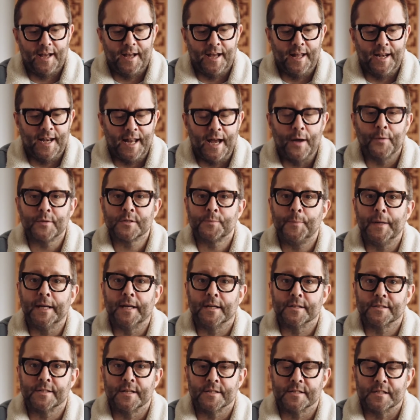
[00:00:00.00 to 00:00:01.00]
a
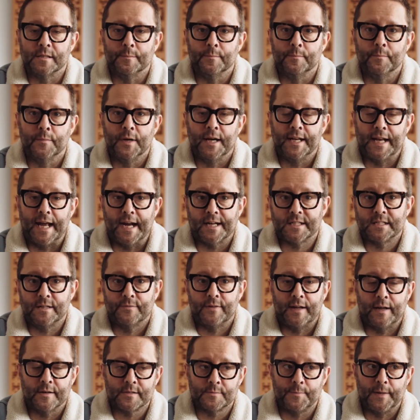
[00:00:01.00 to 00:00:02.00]
loudspeaker system, an
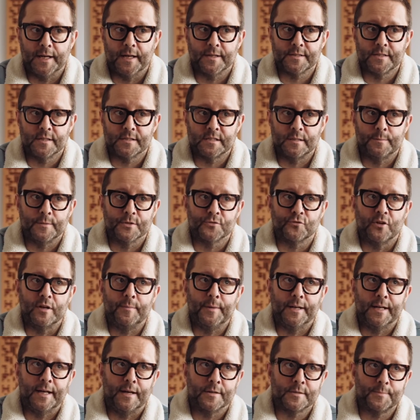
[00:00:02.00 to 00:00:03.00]
active loudspeaker system, a
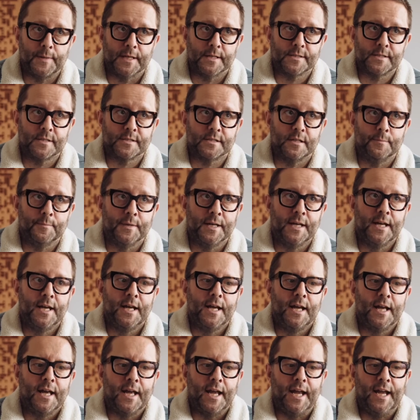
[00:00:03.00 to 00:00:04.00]
streaming loudspeaker system,
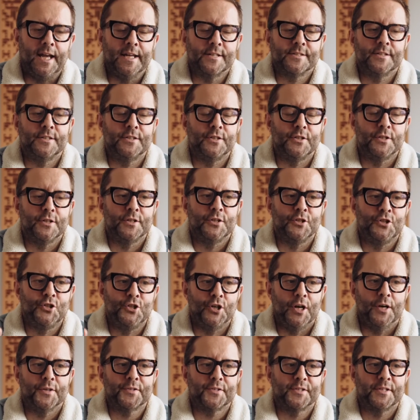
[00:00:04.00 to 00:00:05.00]
isn't
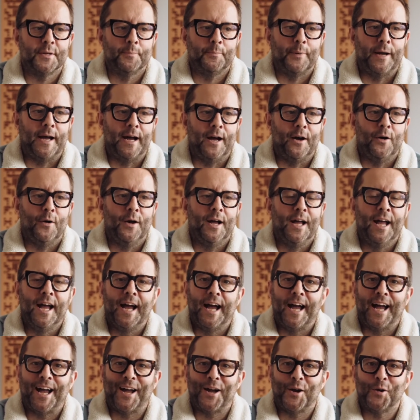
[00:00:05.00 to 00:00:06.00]
just about
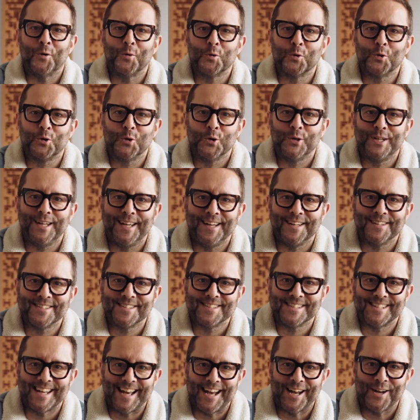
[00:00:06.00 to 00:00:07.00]
how good it
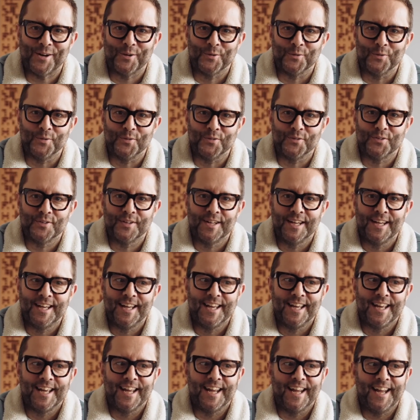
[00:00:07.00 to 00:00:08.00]
sounds.
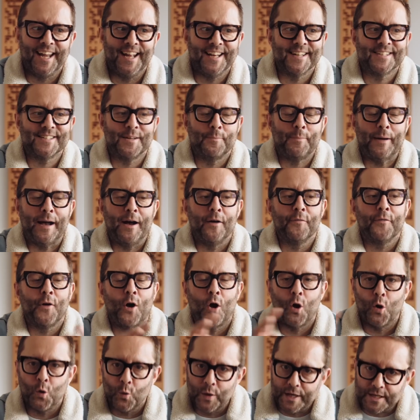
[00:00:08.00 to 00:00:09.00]
It's about the
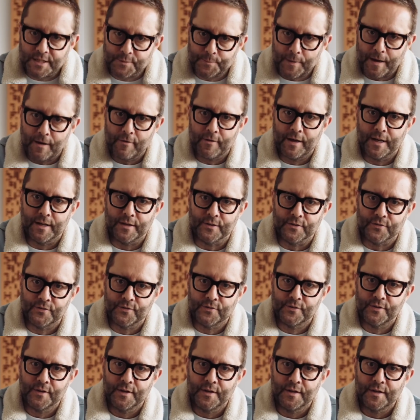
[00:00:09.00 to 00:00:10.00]
whole
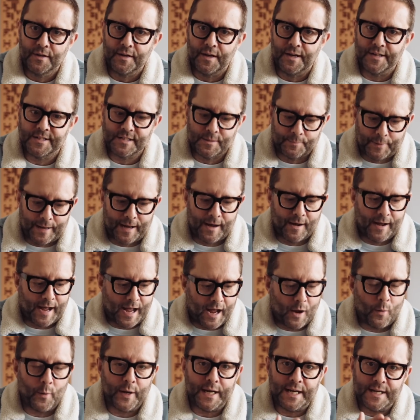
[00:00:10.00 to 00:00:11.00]
experience. It's about
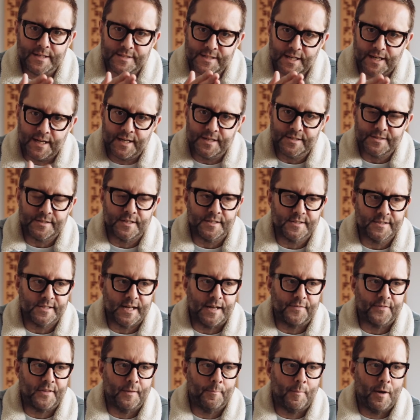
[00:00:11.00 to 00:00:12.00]
how easy it is to
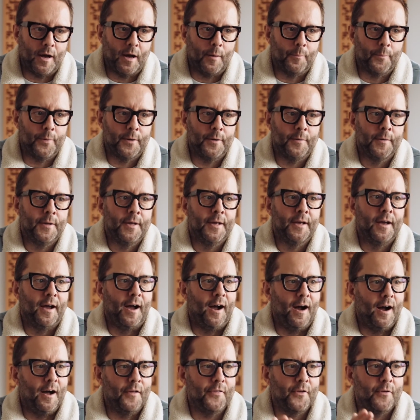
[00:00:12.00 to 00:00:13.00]
set them up.
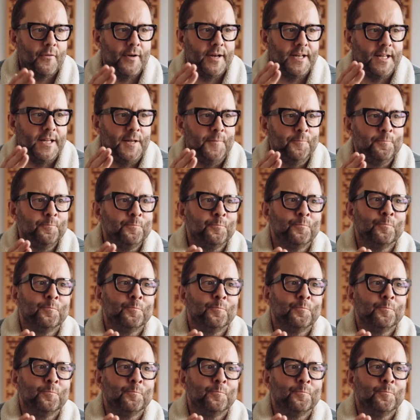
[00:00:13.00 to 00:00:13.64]
Are there any,